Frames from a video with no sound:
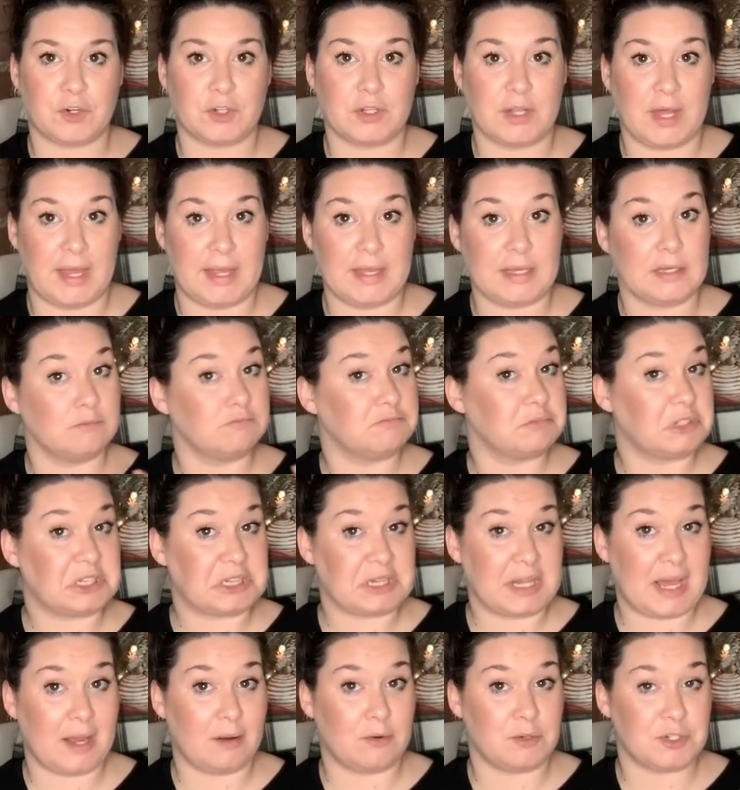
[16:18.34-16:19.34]
like
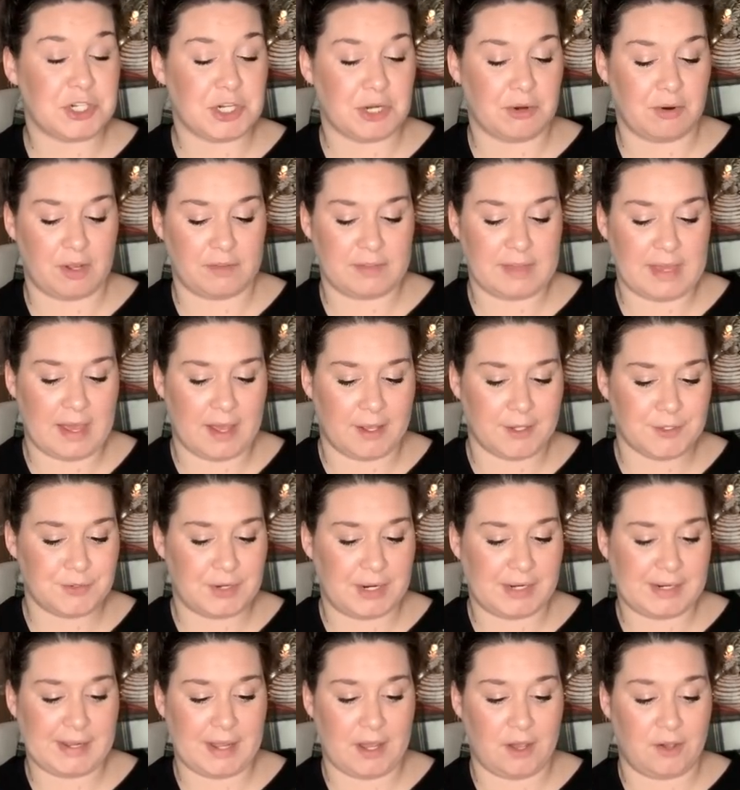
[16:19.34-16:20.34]
lounging around the house
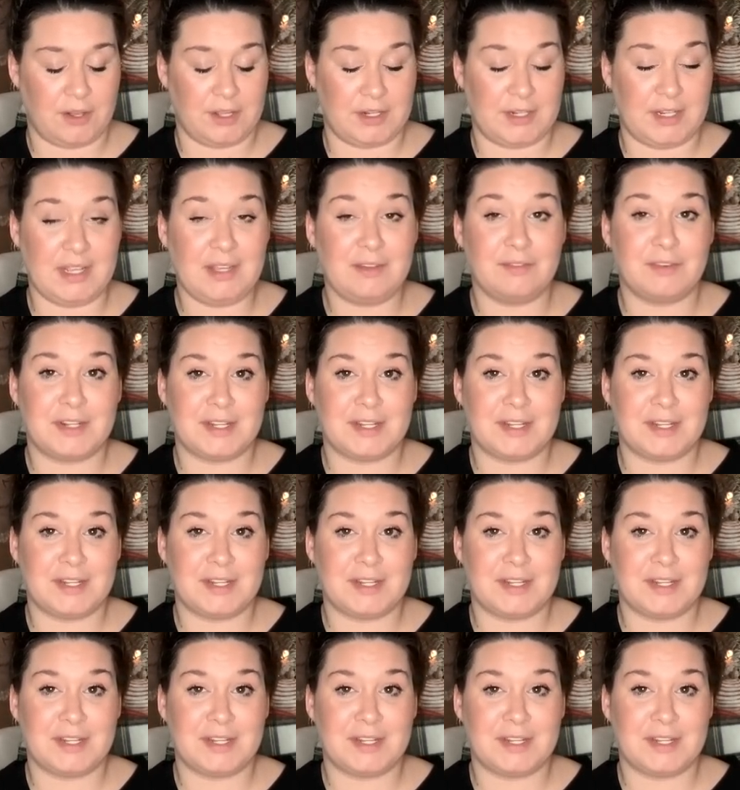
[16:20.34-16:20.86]
right now. And even